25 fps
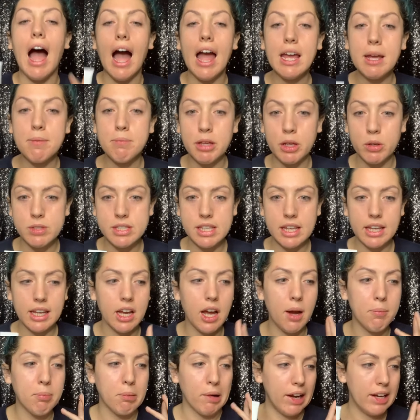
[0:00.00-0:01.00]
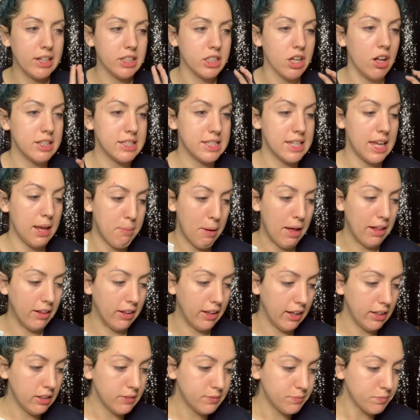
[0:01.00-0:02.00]
am using a brand called
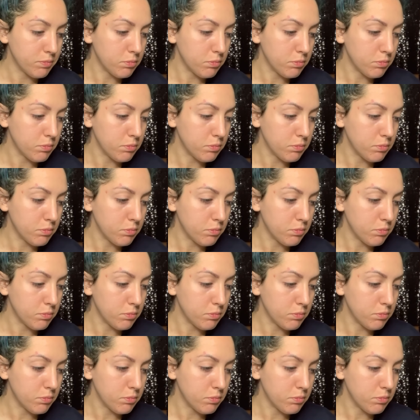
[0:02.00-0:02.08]
Sabella.